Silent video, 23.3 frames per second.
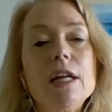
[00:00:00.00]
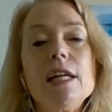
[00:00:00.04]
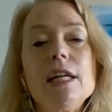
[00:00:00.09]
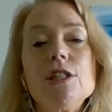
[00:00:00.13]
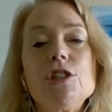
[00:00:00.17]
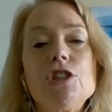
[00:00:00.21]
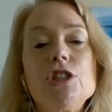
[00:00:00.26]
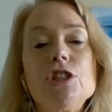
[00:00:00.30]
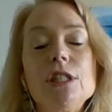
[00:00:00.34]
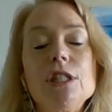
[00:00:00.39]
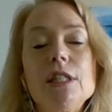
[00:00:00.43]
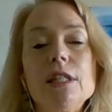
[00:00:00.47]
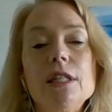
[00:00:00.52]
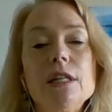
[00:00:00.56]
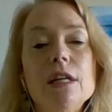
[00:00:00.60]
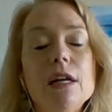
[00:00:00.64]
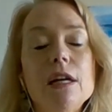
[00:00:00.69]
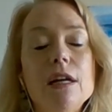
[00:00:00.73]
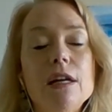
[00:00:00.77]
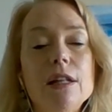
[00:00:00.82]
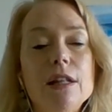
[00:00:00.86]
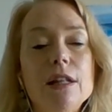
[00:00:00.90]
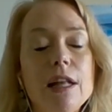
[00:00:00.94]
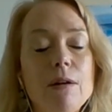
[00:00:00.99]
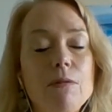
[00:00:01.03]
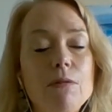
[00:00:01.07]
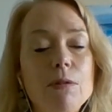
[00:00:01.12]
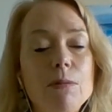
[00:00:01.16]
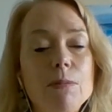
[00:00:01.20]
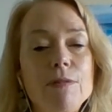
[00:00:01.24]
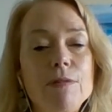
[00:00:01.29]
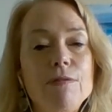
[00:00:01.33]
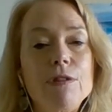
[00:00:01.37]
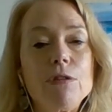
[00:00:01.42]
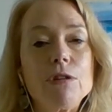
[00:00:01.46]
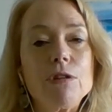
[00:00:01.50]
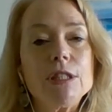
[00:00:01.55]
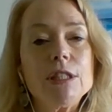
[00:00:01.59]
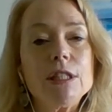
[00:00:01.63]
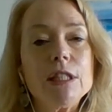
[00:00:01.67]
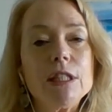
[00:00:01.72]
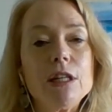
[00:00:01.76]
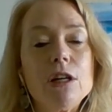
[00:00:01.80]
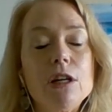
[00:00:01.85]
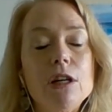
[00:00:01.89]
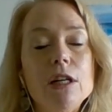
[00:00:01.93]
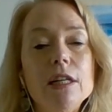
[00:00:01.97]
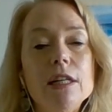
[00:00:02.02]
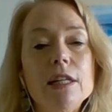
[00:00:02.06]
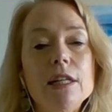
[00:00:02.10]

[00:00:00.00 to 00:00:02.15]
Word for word: aging uh, that we'll be focusing on.